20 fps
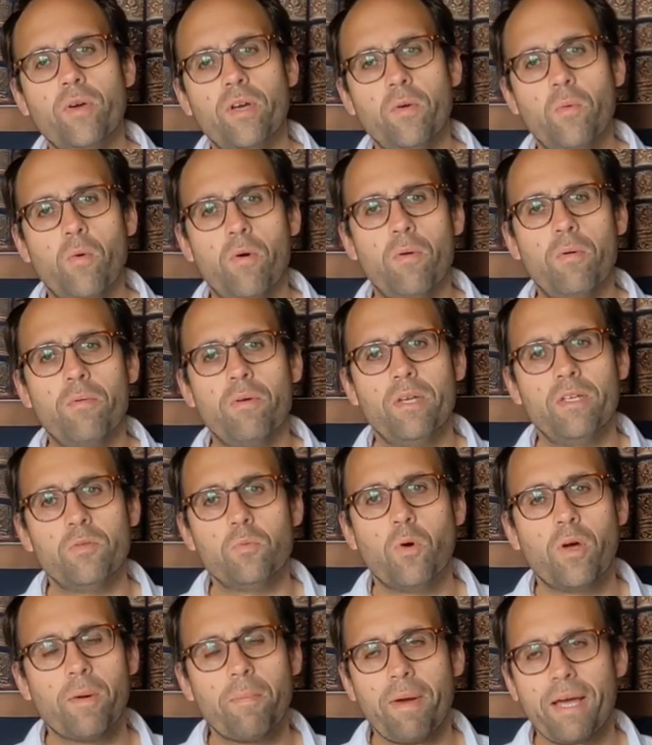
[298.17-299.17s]
It,
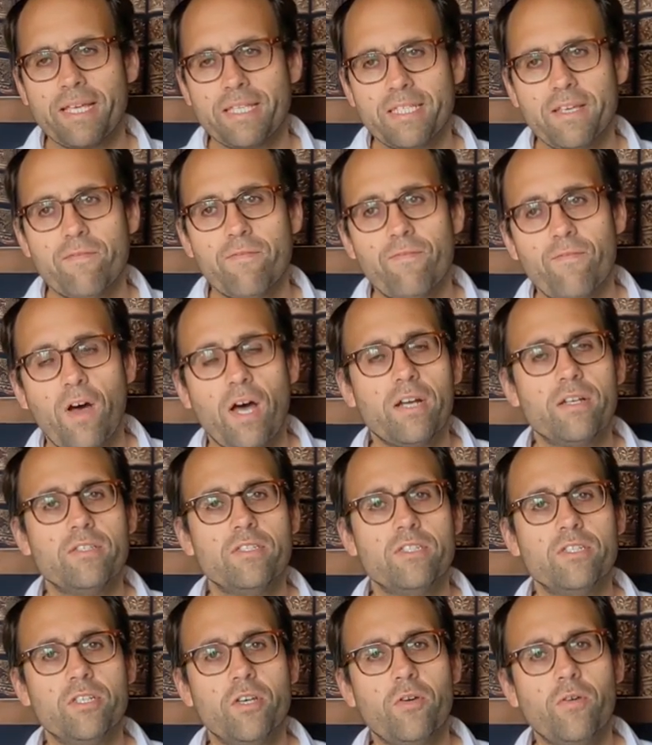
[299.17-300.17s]
it's what makes it fun
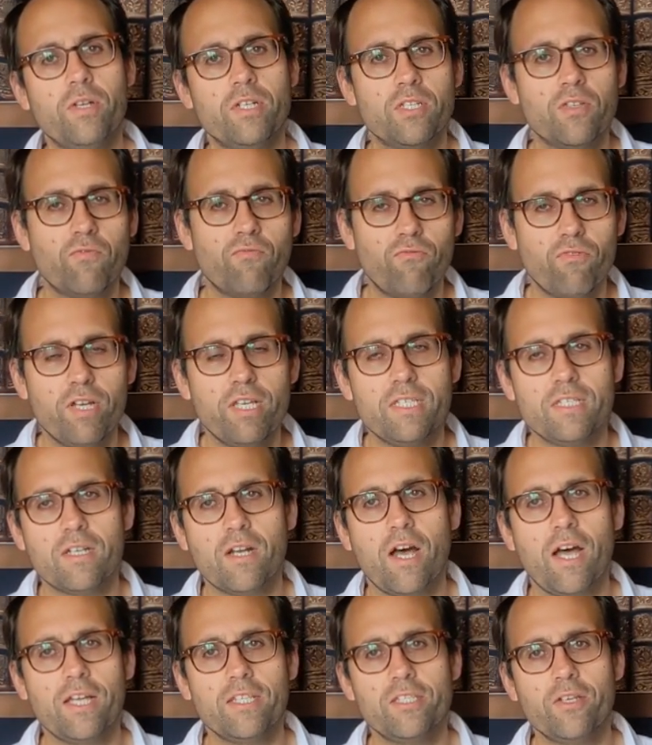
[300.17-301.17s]
to do. It's the reason
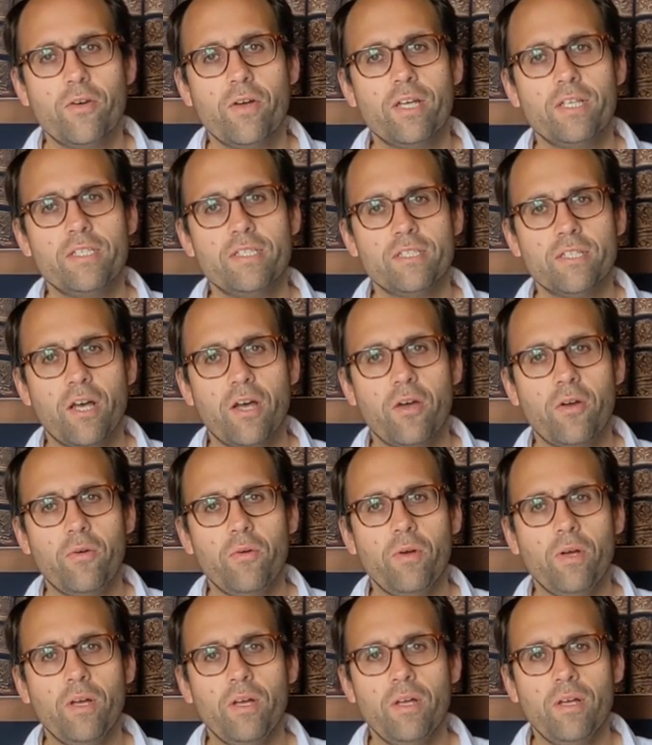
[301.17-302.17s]
that I do it. So
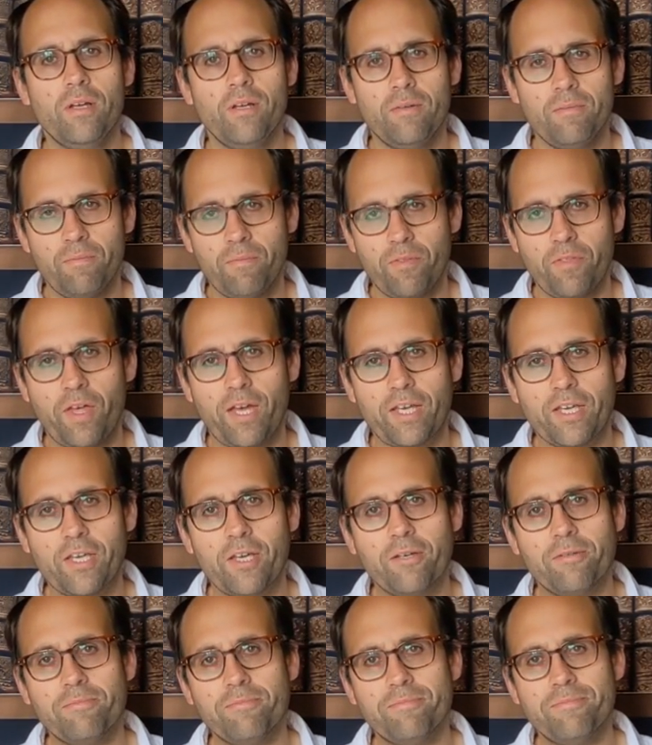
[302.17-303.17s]
thank
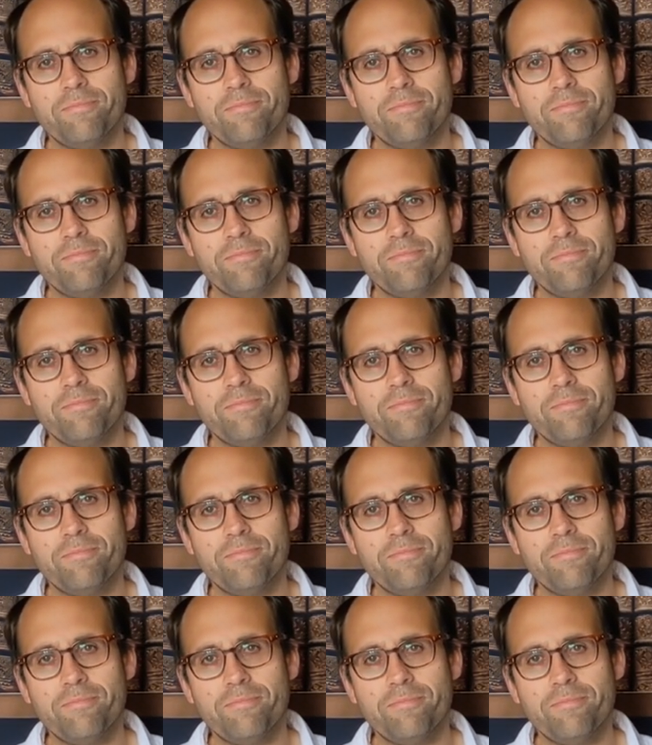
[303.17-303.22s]
you.